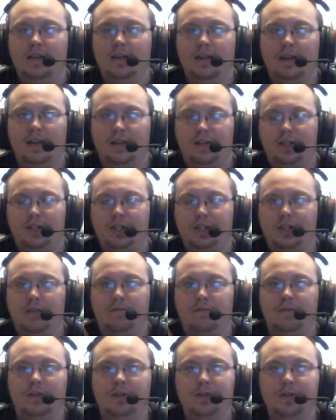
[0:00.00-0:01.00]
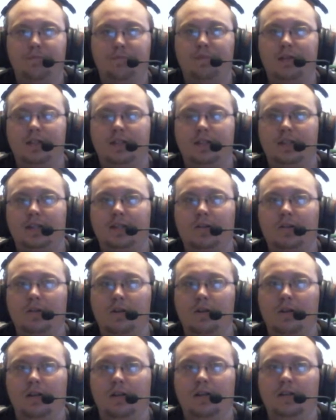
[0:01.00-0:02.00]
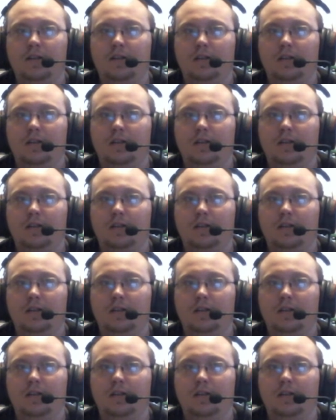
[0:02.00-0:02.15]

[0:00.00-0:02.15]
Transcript: and she even explained later on,